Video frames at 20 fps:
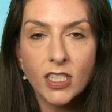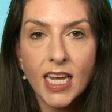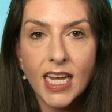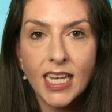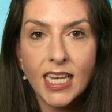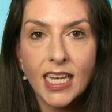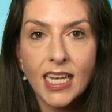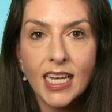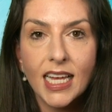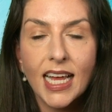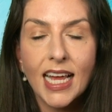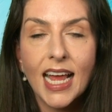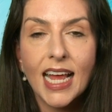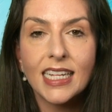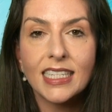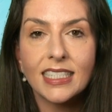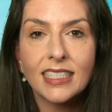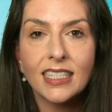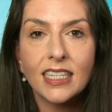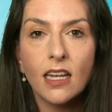taking
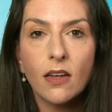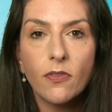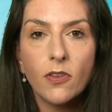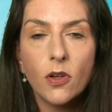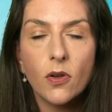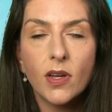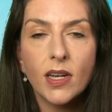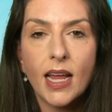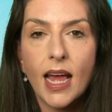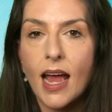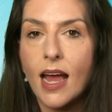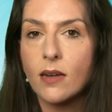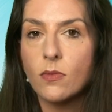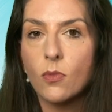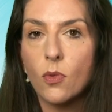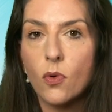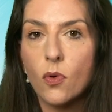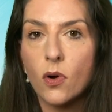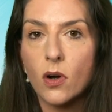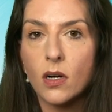and see if you can add
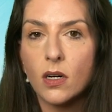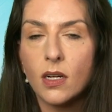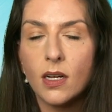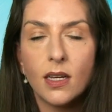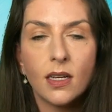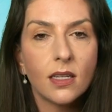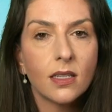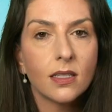more.